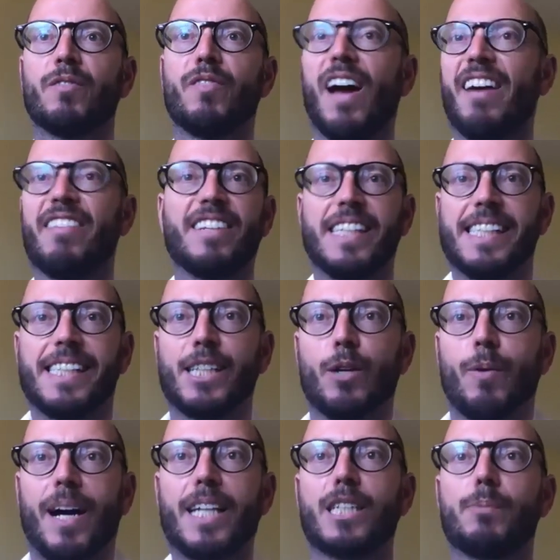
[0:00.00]
various
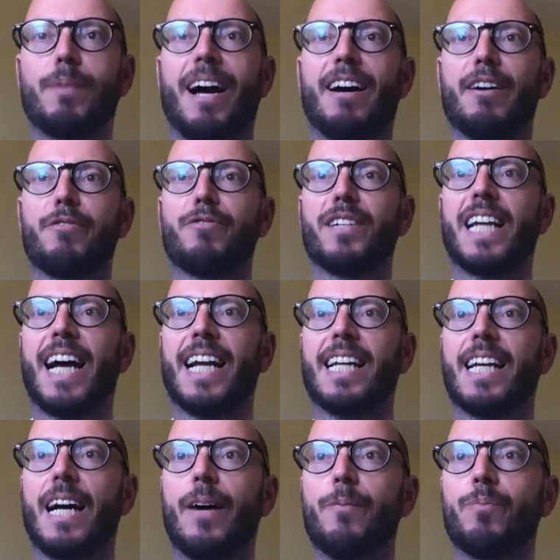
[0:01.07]
New Age
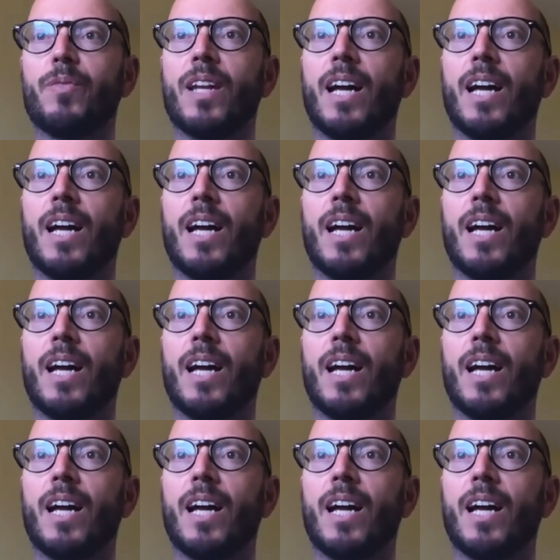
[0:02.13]
paraphernalia.